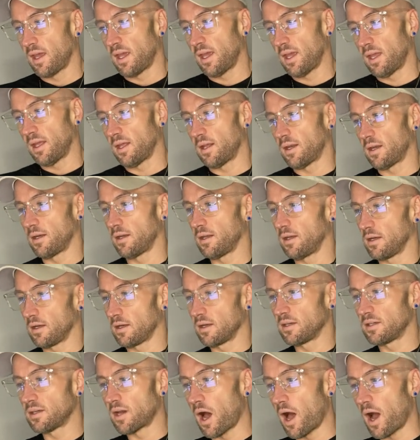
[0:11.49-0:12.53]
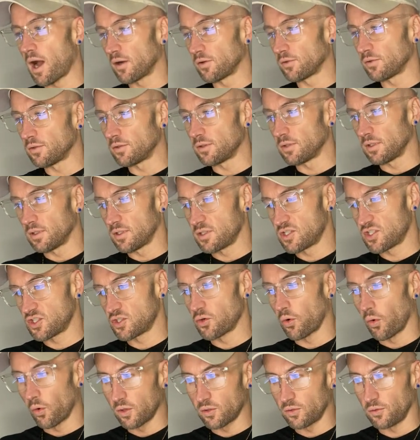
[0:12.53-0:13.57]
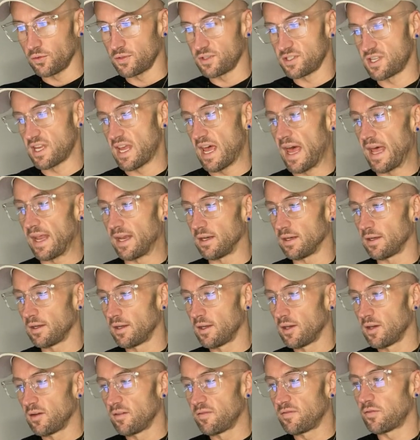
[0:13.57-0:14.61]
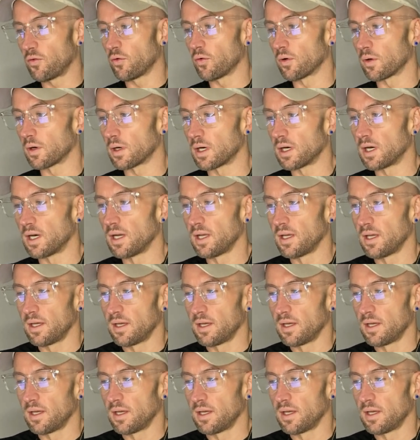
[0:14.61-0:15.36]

and goggle snorkel set for